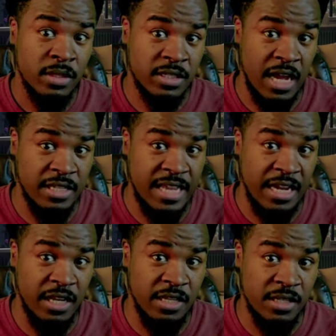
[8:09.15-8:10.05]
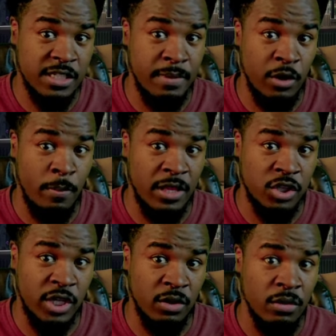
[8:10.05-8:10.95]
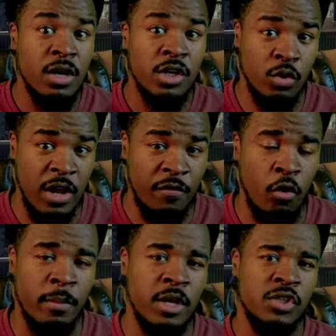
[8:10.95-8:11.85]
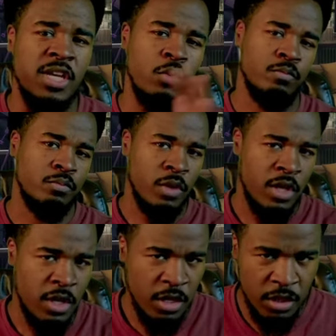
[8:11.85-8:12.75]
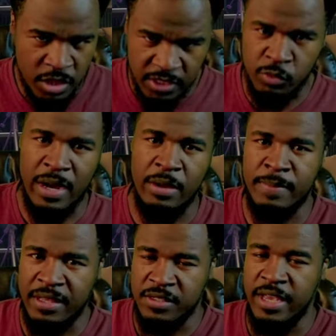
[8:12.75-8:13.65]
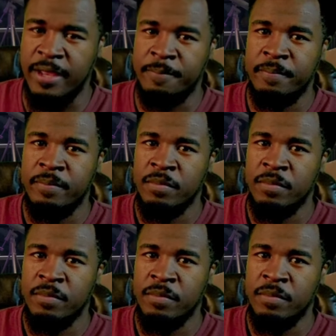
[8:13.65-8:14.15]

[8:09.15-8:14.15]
The contact list? Let somebody know about the channel? Do that for me. So, this is what I was about to say.